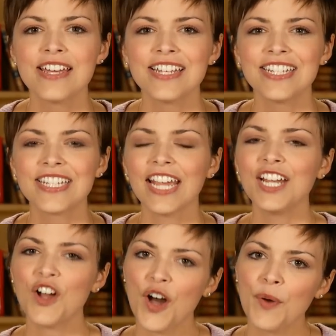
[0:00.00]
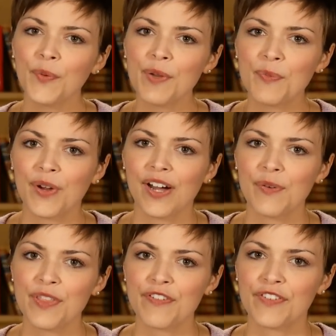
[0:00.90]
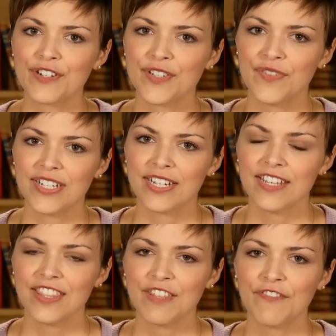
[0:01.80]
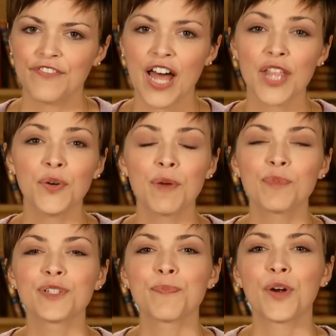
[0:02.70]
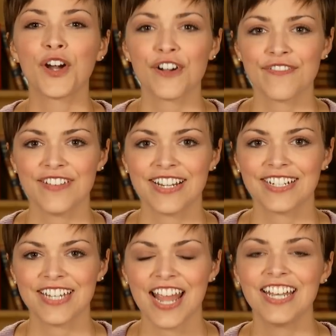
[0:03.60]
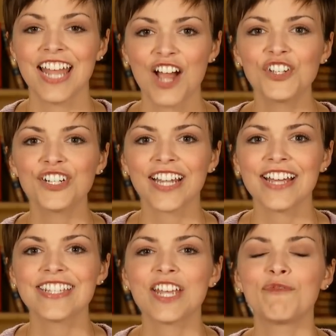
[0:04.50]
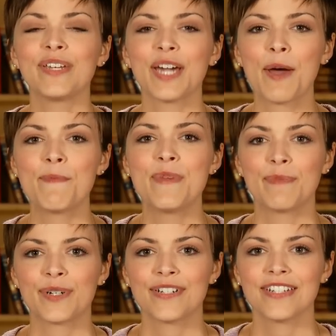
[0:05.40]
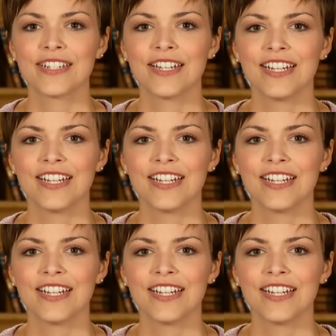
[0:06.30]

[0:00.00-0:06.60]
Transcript: Say it all went well with the first visit, the follow-up was perfect, and now your guests have become members.